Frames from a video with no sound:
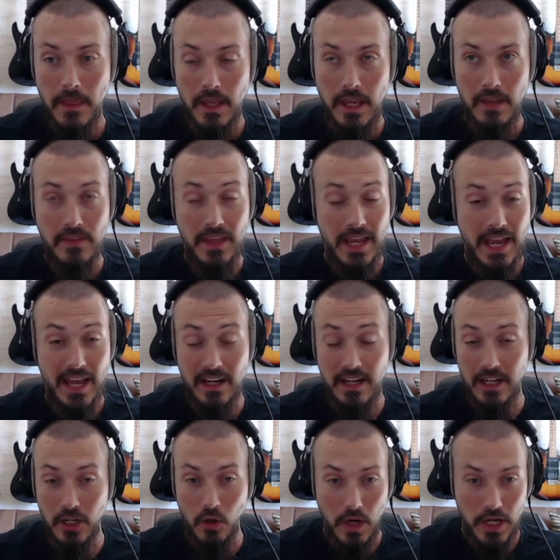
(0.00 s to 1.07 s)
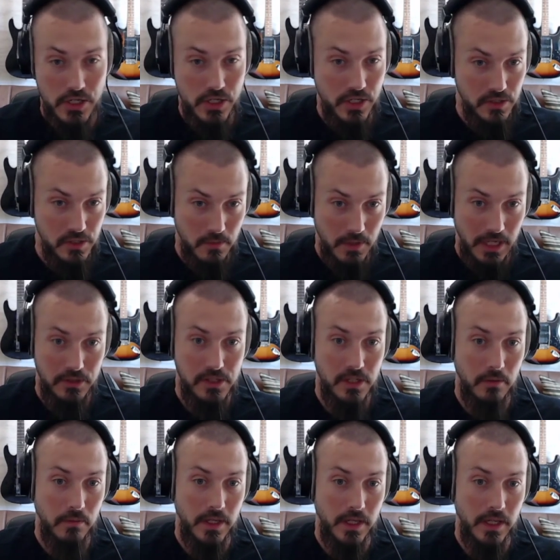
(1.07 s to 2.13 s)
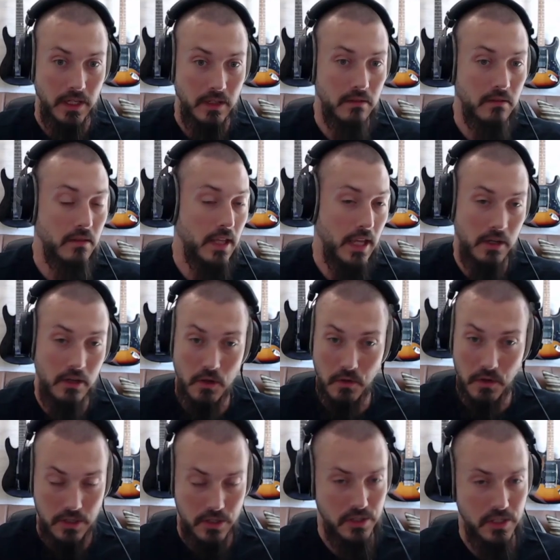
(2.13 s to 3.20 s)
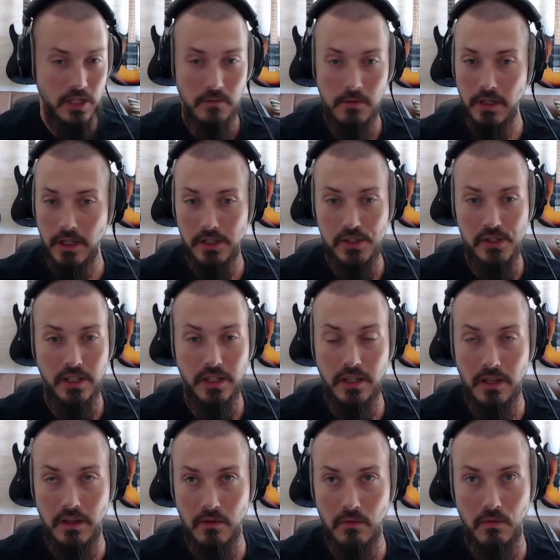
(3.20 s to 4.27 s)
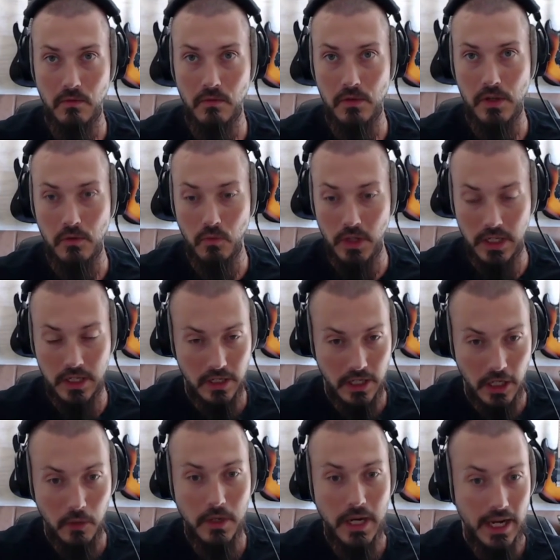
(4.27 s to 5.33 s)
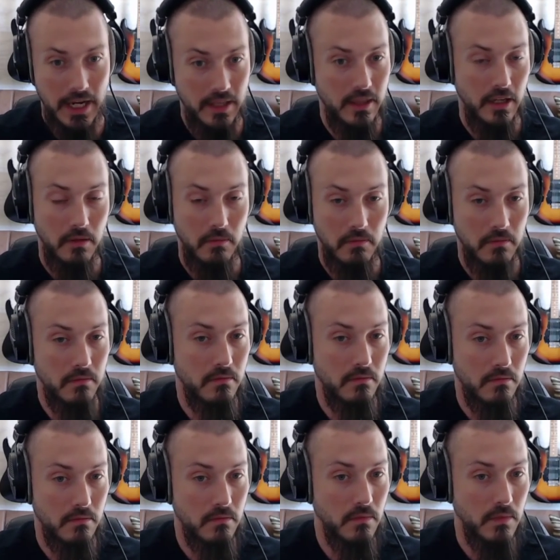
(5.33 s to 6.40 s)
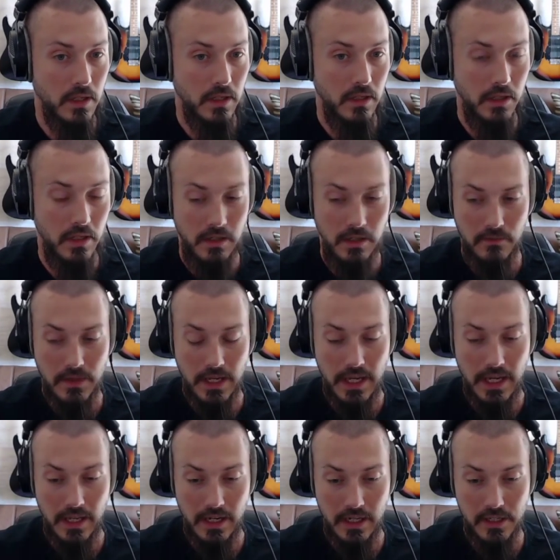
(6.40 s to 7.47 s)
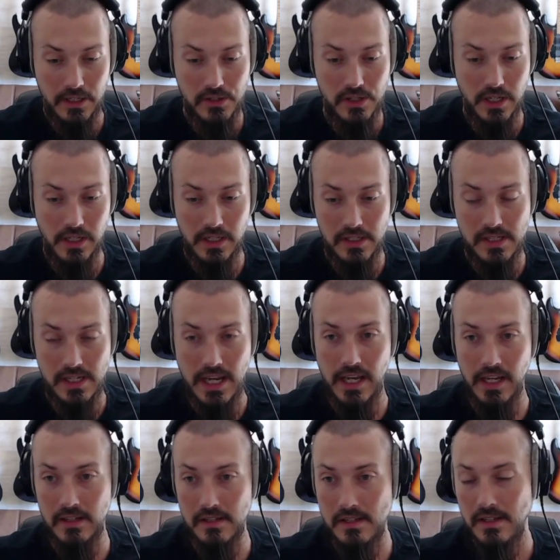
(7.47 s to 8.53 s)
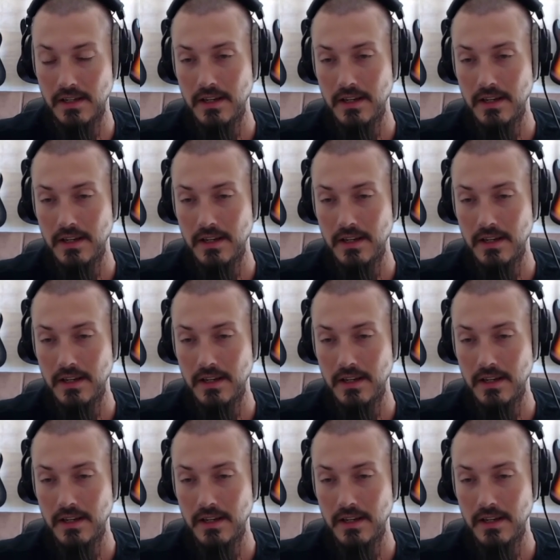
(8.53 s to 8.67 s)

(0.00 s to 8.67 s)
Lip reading: if they had any questions about something, they knew to just come to us, and we could help guide them if they had any snags.